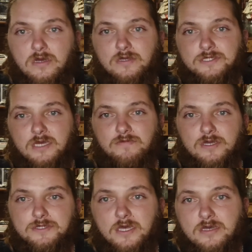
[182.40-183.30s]
side
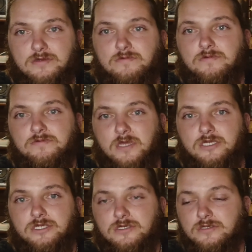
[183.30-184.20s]
by side with
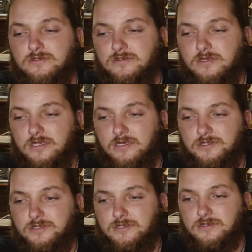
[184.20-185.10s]
nature, and I
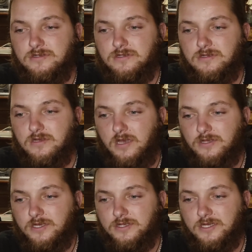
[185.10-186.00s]

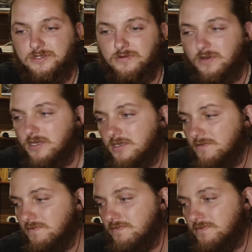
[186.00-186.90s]
think that's the way
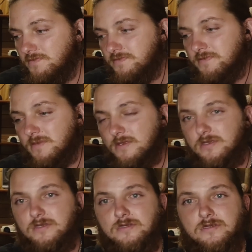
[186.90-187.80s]

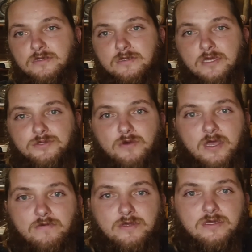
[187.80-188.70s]
that's the
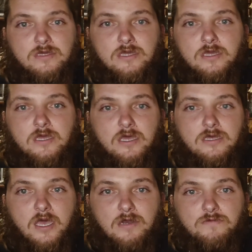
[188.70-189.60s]
way every
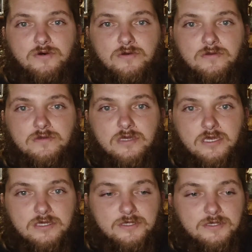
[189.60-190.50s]
animal
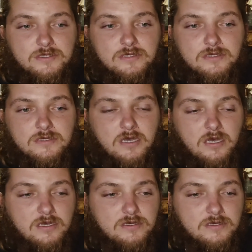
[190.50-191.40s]
is,
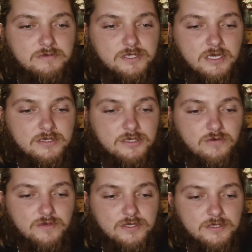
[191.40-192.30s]
besides
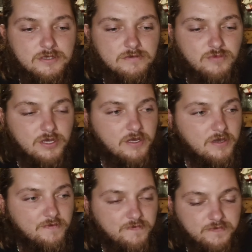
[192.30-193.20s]
humans. But